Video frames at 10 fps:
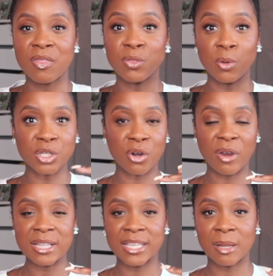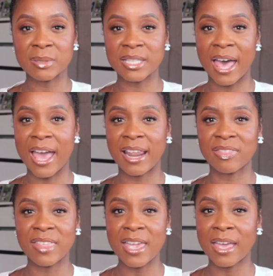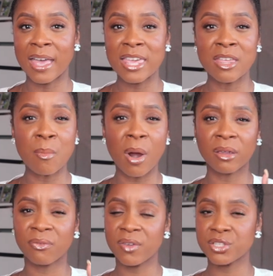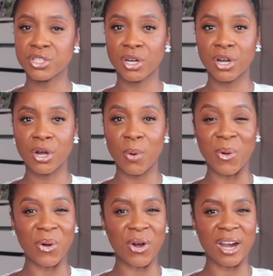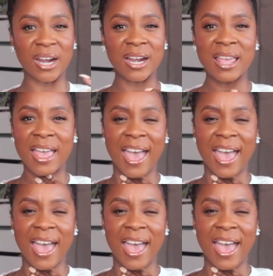those are a great denim slide. I think either Marc Fisher or